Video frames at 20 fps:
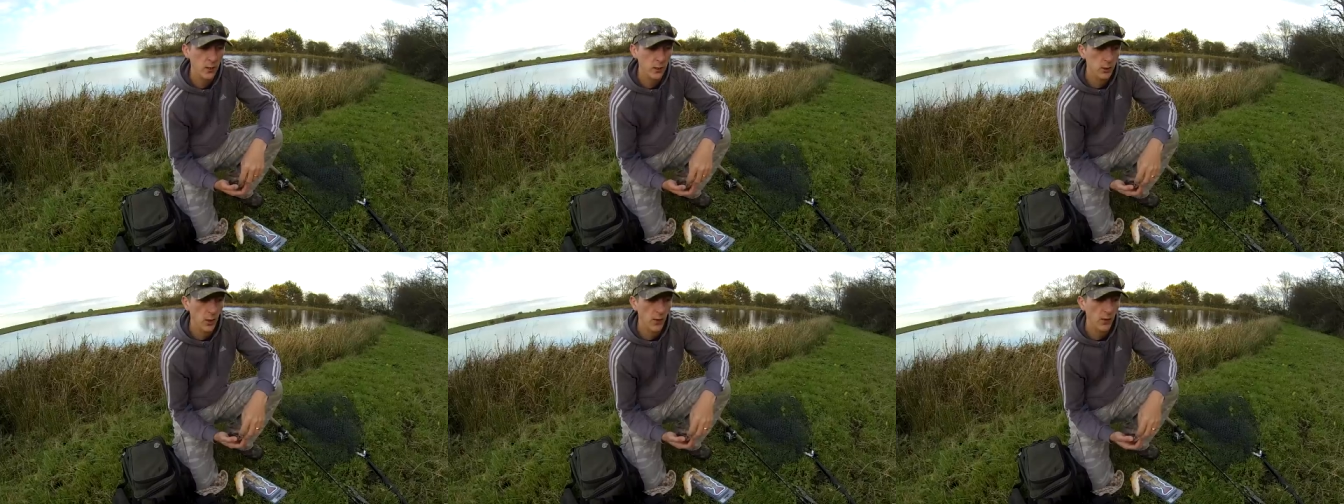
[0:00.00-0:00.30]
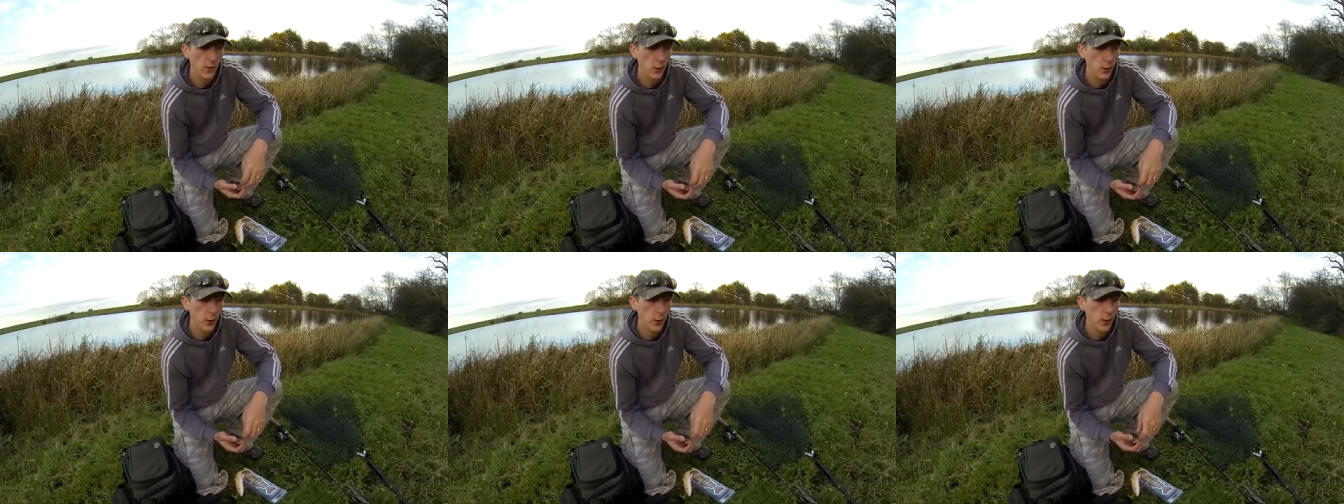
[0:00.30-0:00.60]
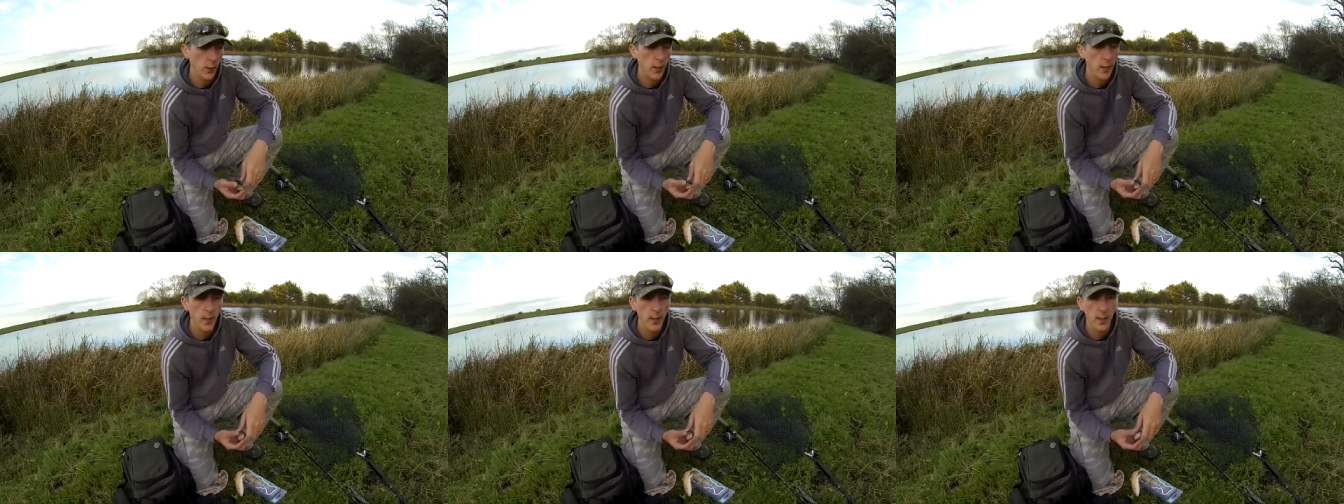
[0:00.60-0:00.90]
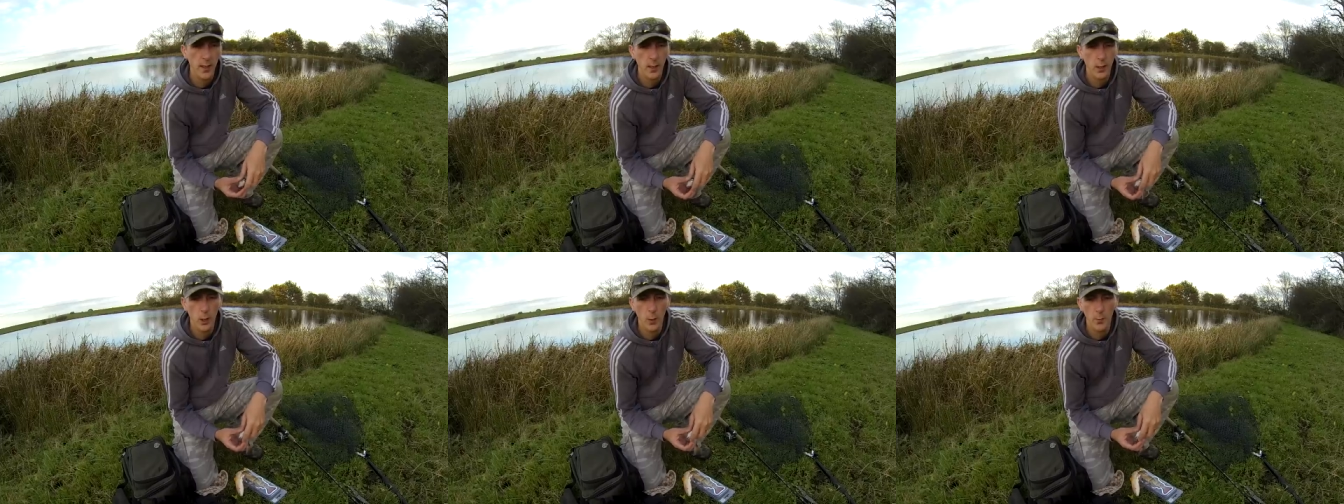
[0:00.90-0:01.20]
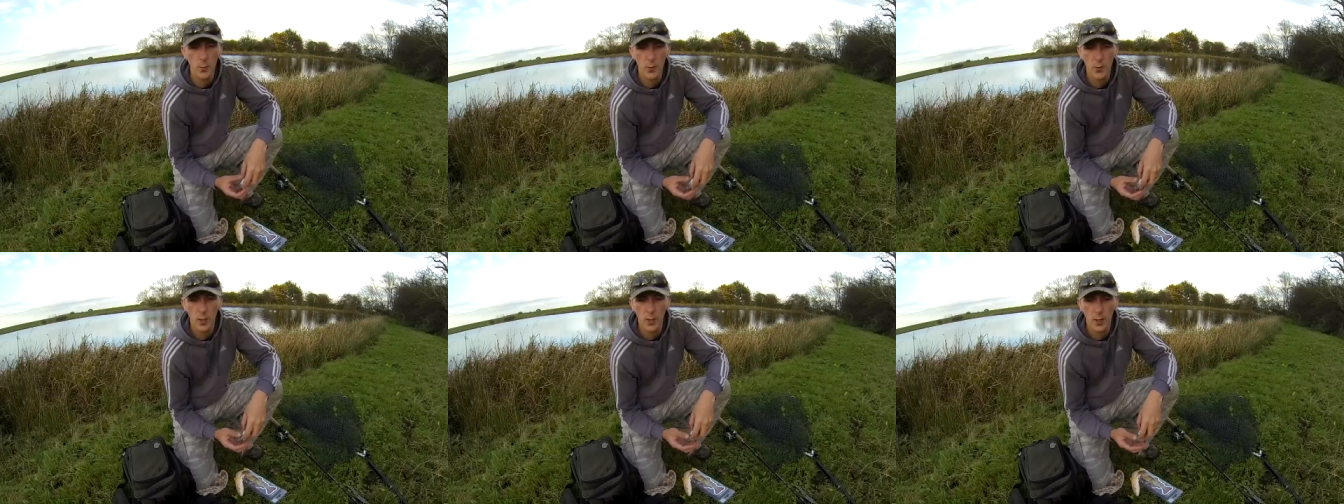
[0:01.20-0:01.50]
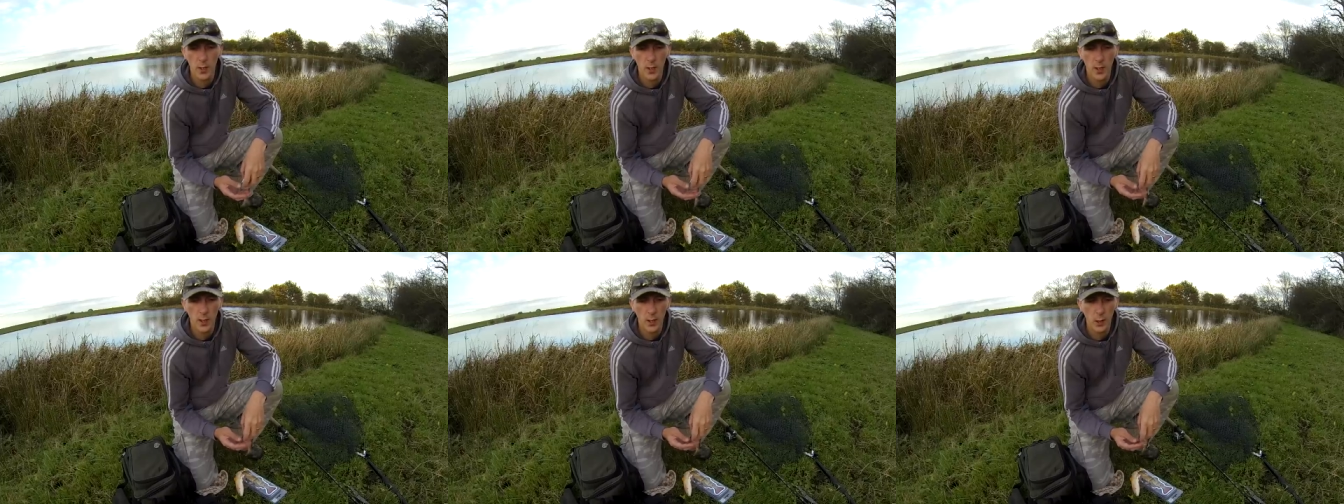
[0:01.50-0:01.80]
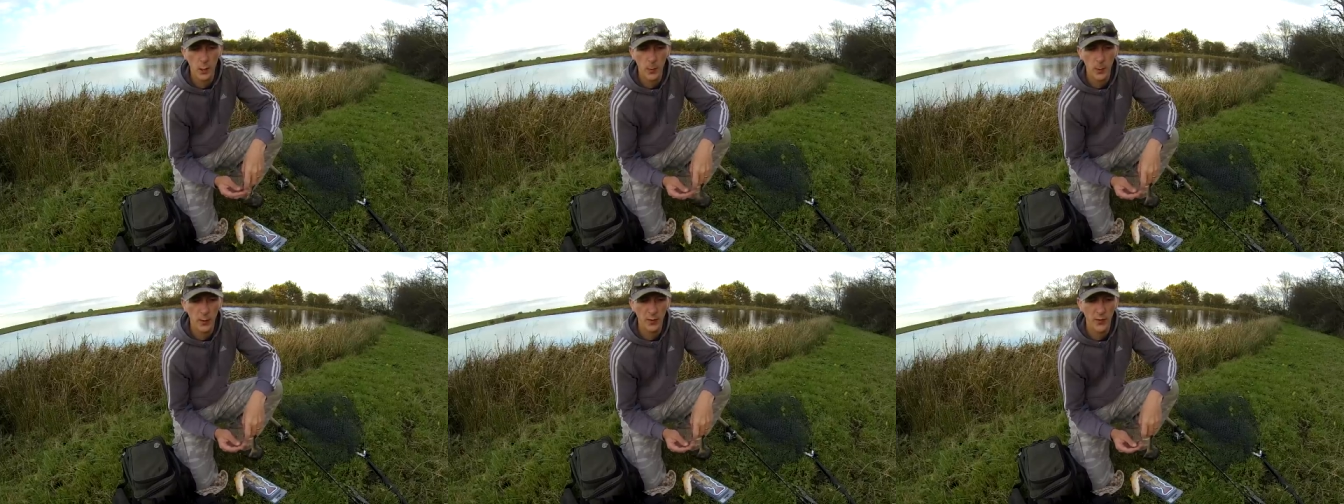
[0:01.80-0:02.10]
Soft low. It comes uh, in a
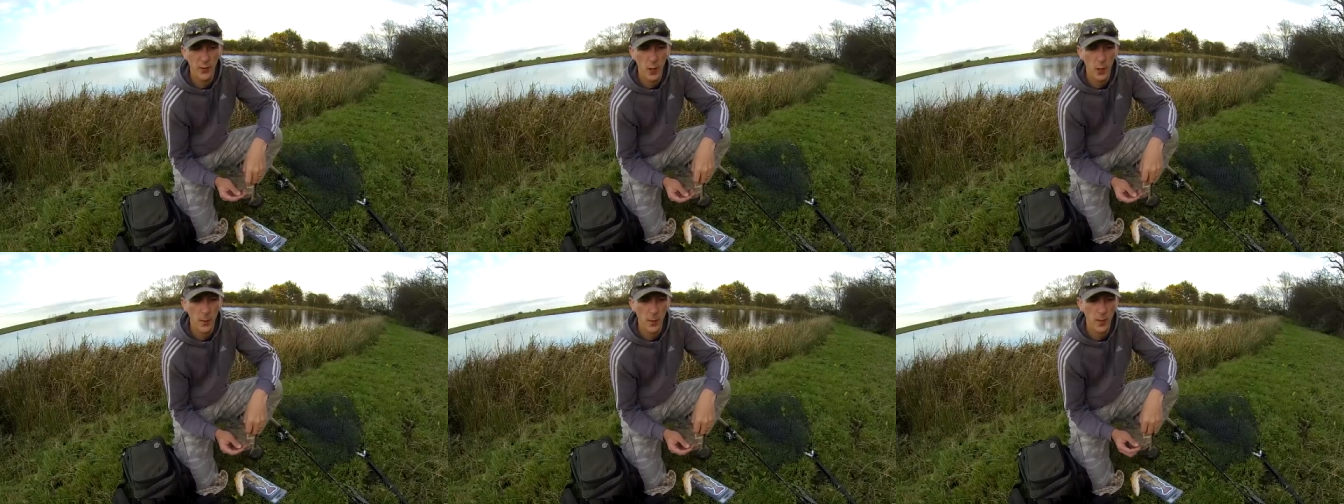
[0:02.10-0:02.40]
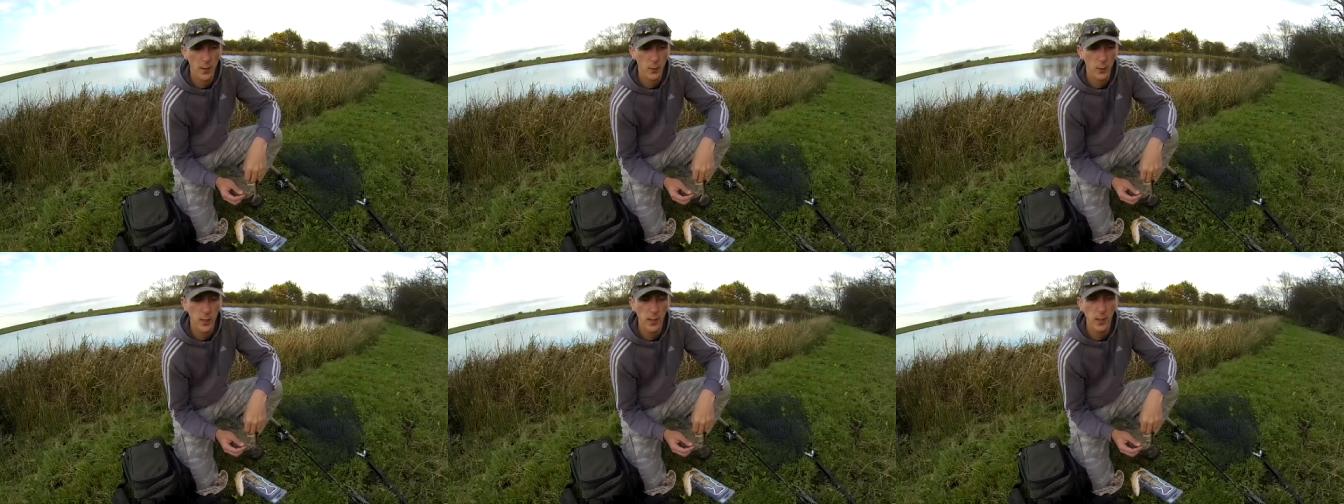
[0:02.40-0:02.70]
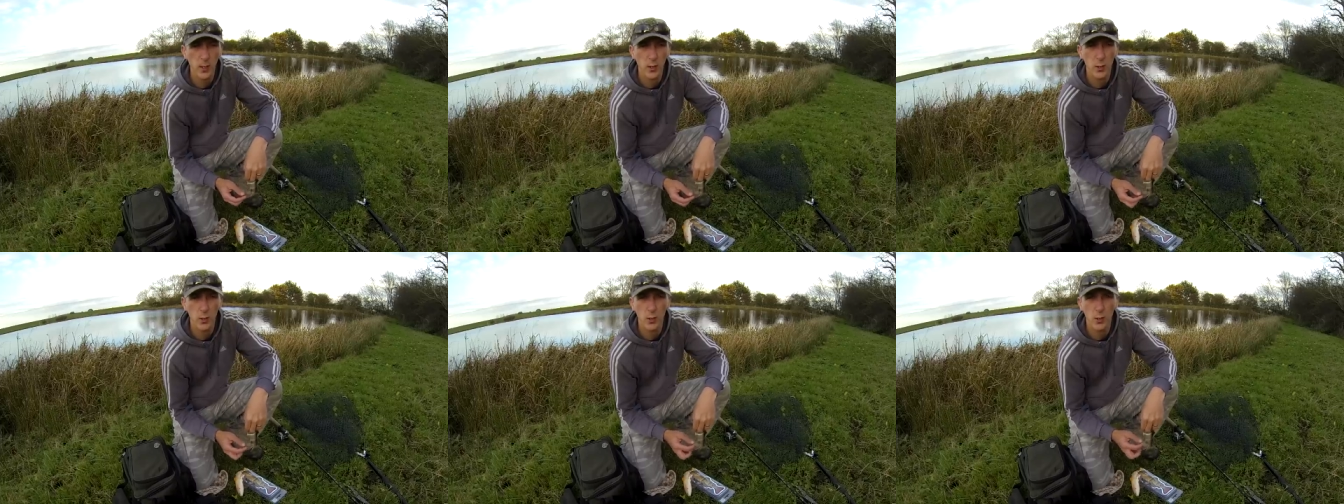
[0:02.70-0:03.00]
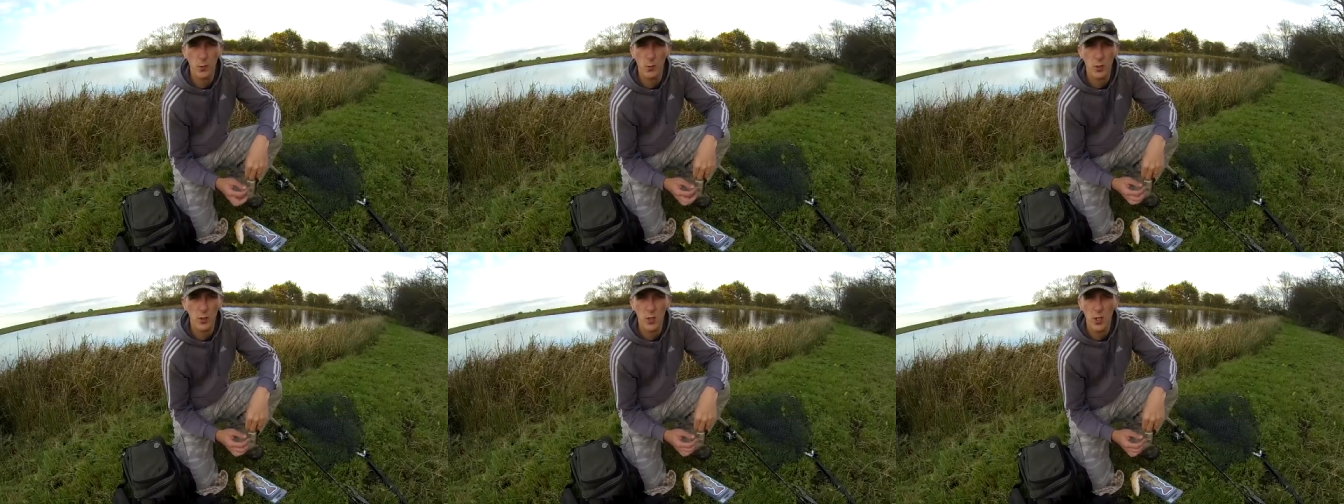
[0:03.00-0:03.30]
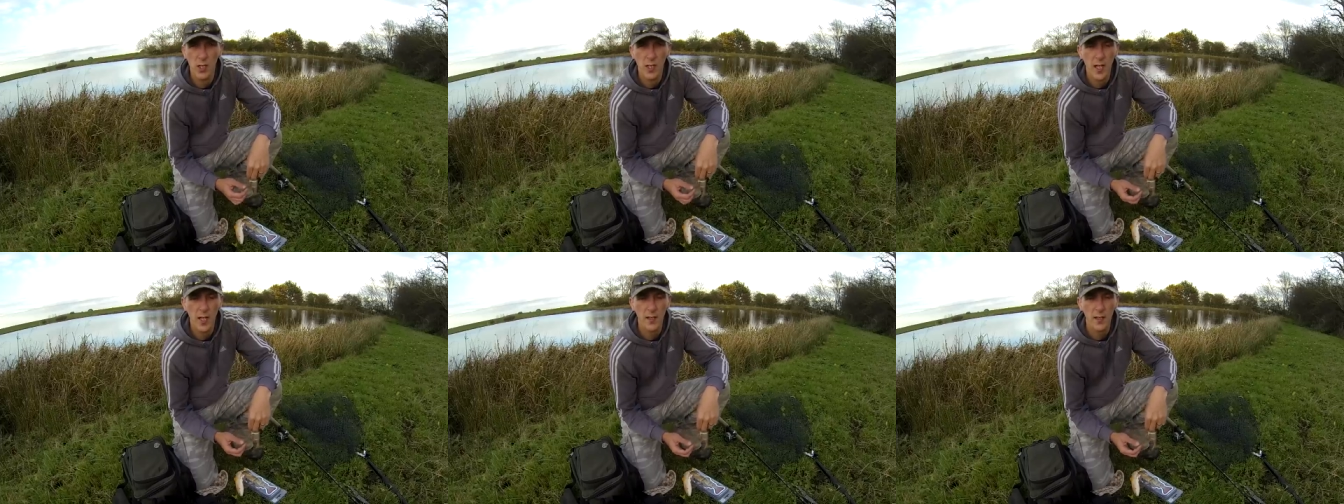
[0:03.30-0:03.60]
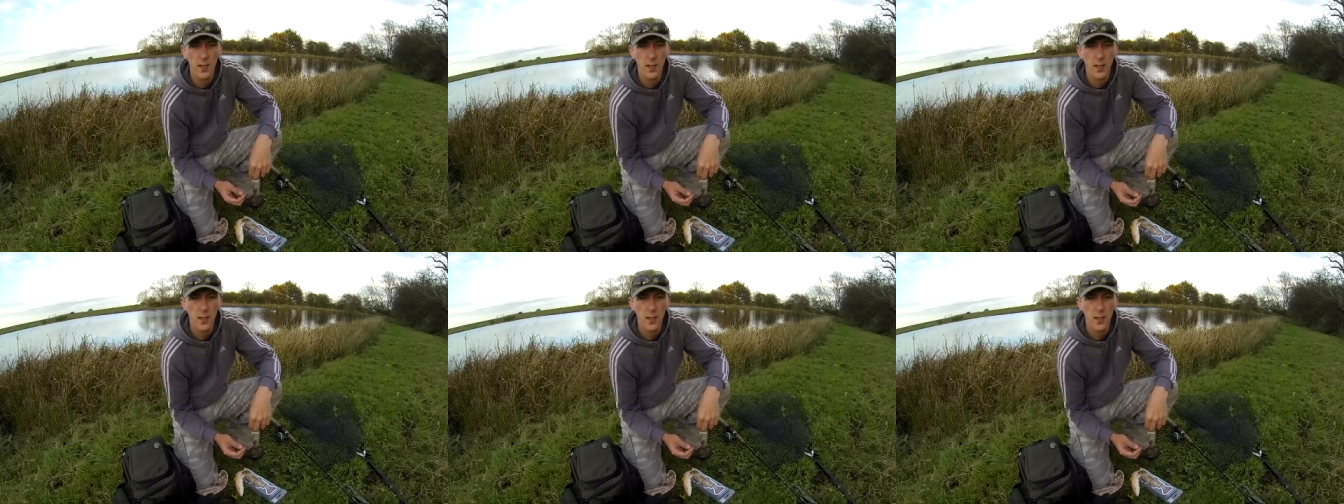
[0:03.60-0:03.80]
couple of formats where you can just use a jig head